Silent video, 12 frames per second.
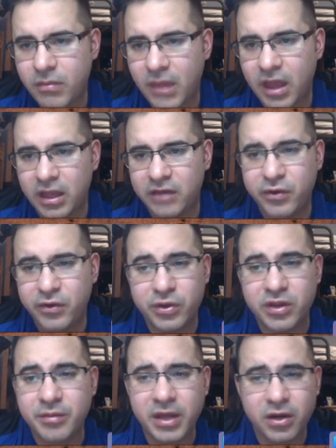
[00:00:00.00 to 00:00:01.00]
if you're
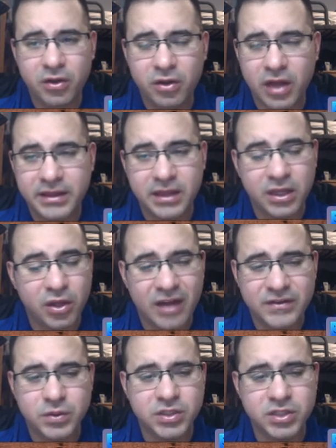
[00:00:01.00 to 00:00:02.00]
in the middle, I think you
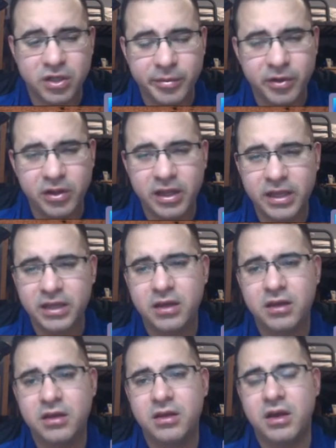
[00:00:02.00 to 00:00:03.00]
have to interpolate.
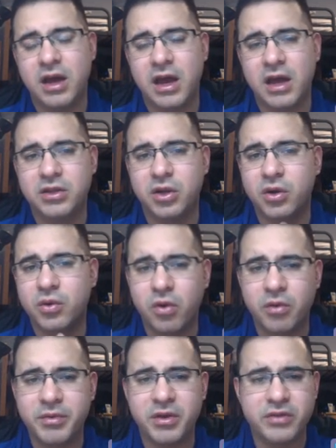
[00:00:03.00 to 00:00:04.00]
Don't
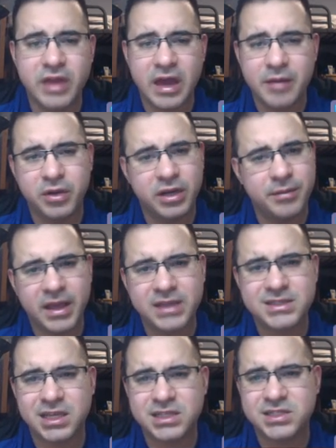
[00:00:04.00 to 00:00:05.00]
quote me on that, but it
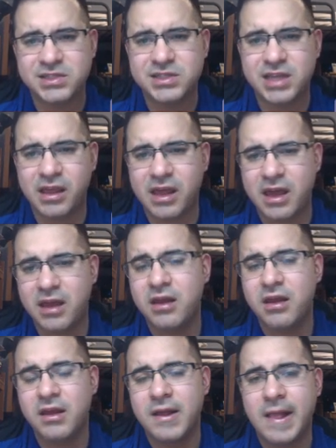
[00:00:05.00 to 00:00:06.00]
makes sense to say that.
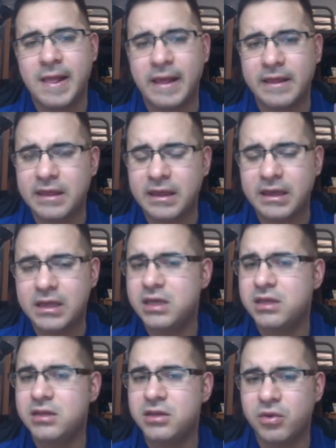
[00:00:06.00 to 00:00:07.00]
I think.
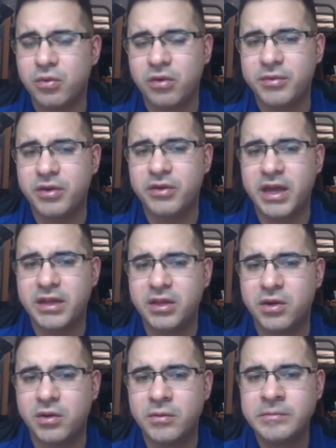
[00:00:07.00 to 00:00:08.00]
Don't quote me on that
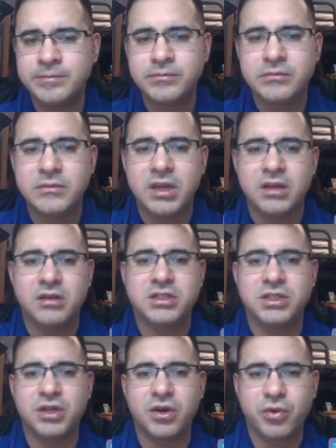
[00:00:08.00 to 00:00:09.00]
though.
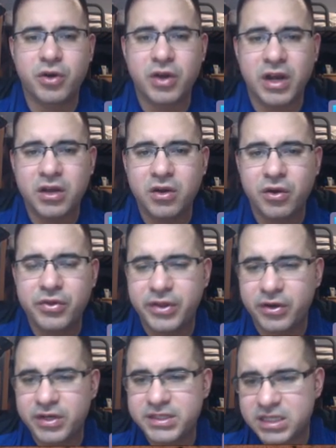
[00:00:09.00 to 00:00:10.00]
So we're gonna go
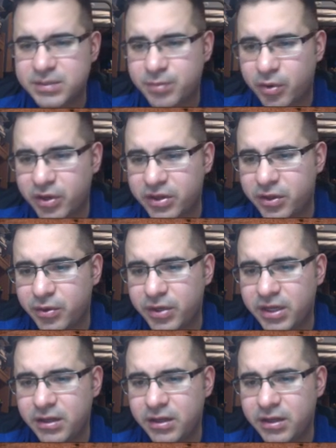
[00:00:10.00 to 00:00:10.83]
36.3,